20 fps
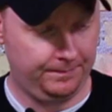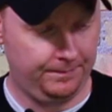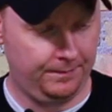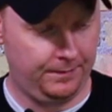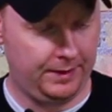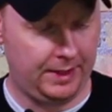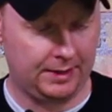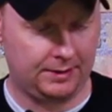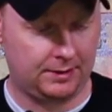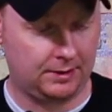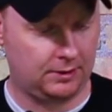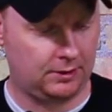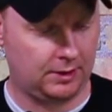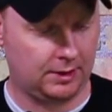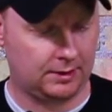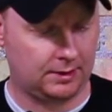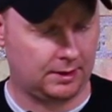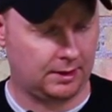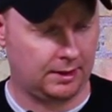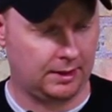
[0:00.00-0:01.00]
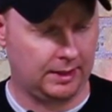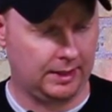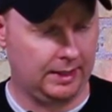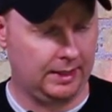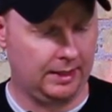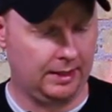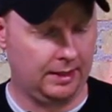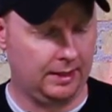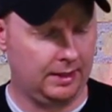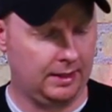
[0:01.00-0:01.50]
this is
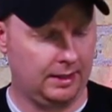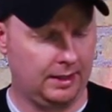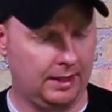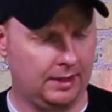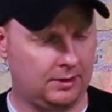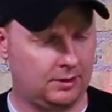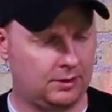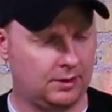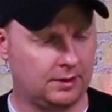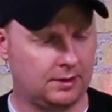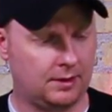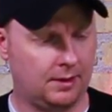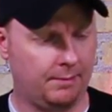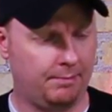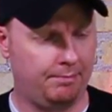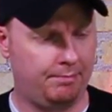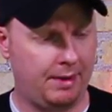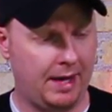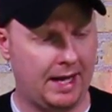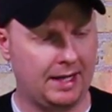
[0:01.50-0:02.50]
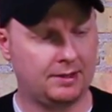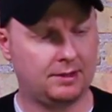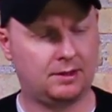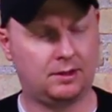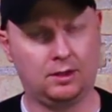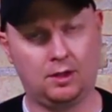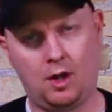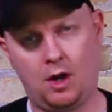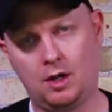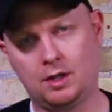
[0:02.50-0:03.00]
it's just the
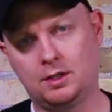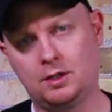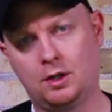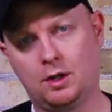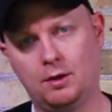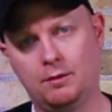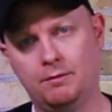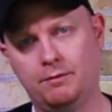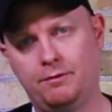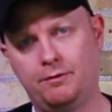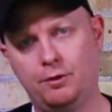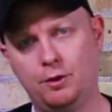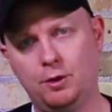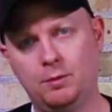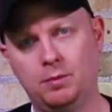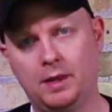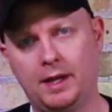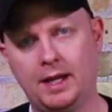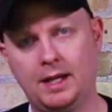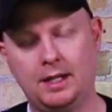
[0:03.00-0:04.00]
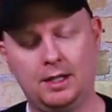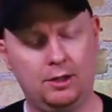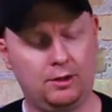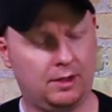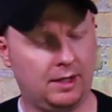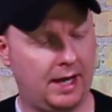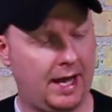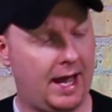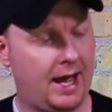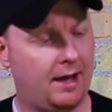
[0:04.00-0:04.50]
best long-term food plan that you
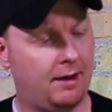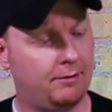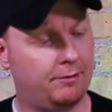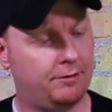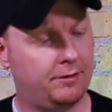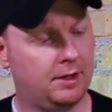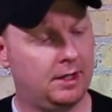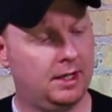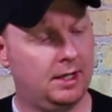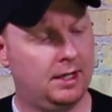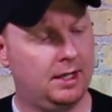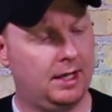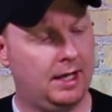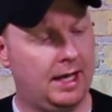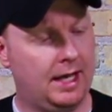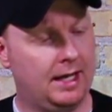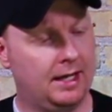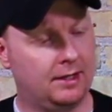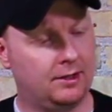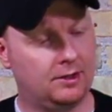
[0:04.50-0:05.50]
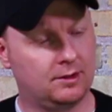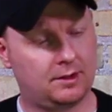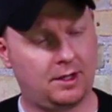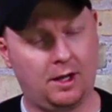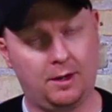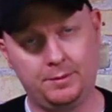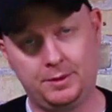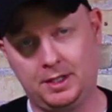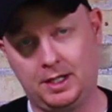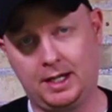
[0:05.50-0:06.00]
can have. and it just
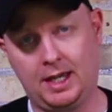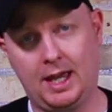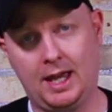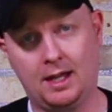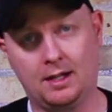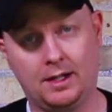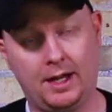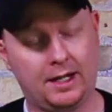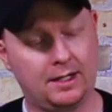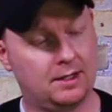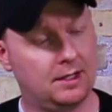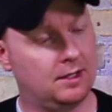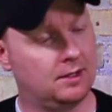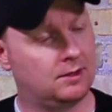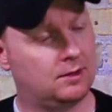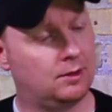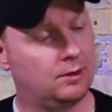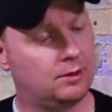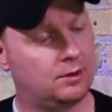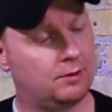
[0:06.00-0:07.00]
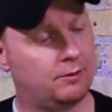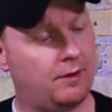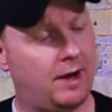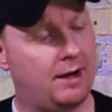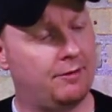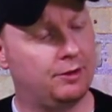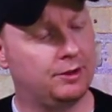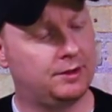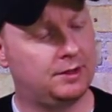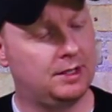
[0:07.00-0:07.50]
comes in a can like this. So
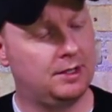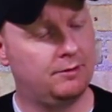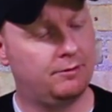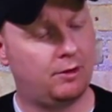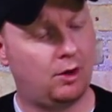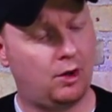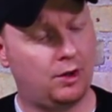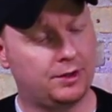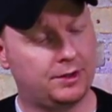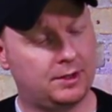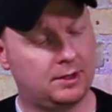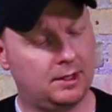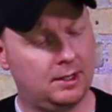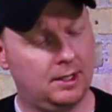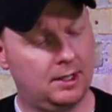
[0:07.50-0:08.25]
Survival Seed Vault,